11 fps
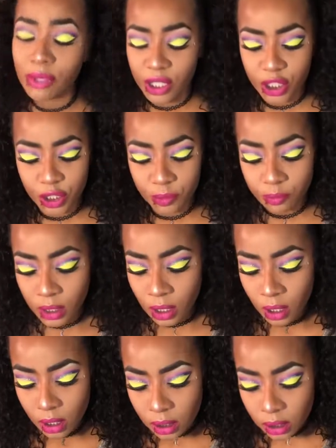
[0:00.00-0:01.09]
brush.
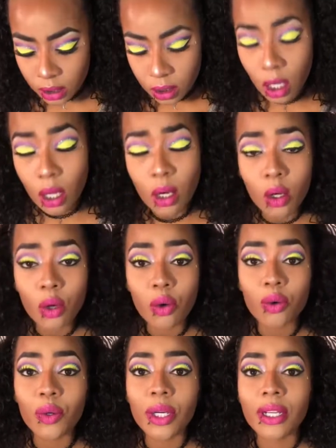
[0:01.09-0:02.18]

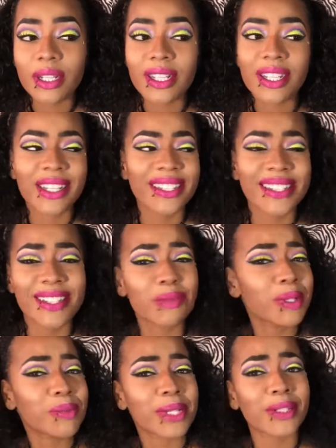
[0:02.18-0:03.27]
So, and
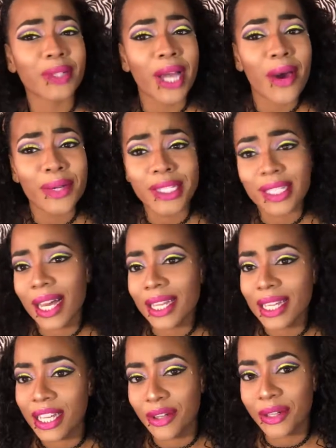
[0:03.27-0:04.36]
sometimes I don't always like
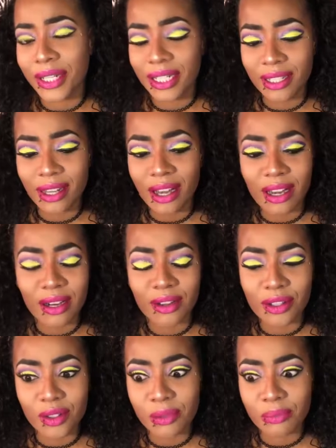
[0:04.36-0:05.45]
carrying all
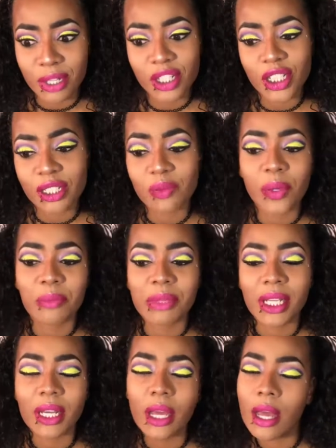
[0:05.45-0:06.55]
those brushes with
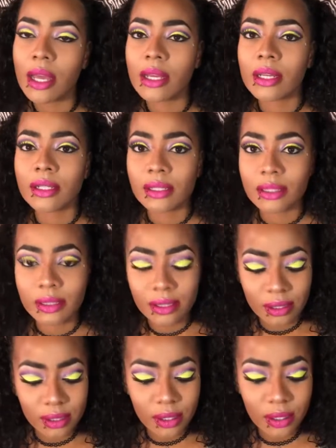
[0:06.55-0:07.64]
me.
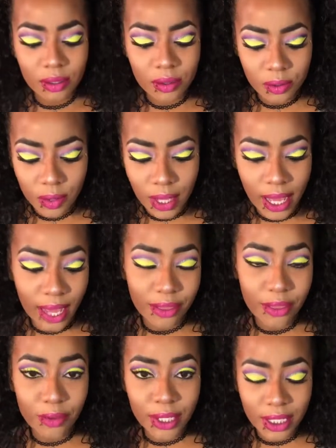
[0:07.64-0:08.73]
So, hack
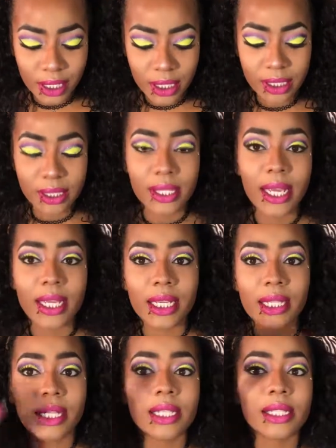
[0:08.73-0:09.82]
three is
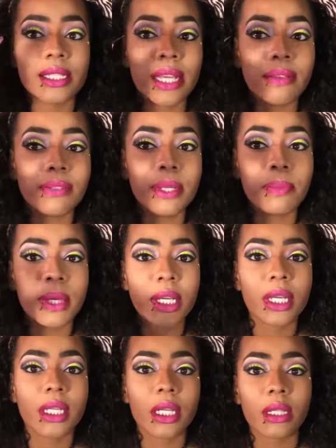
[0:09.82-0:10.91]
taking bobby
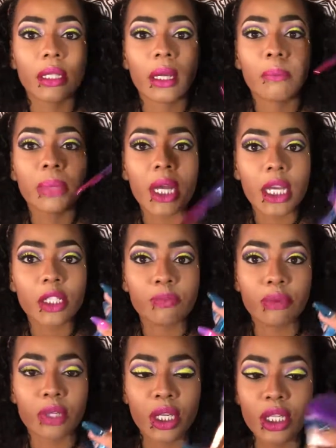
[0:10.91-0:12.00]
pin and
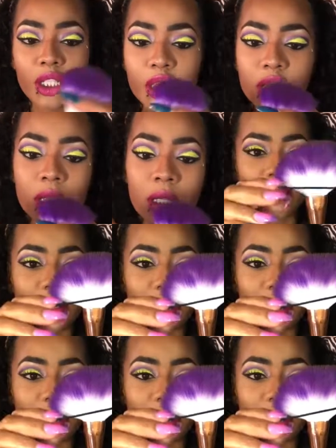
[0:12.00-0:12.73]
blush brush.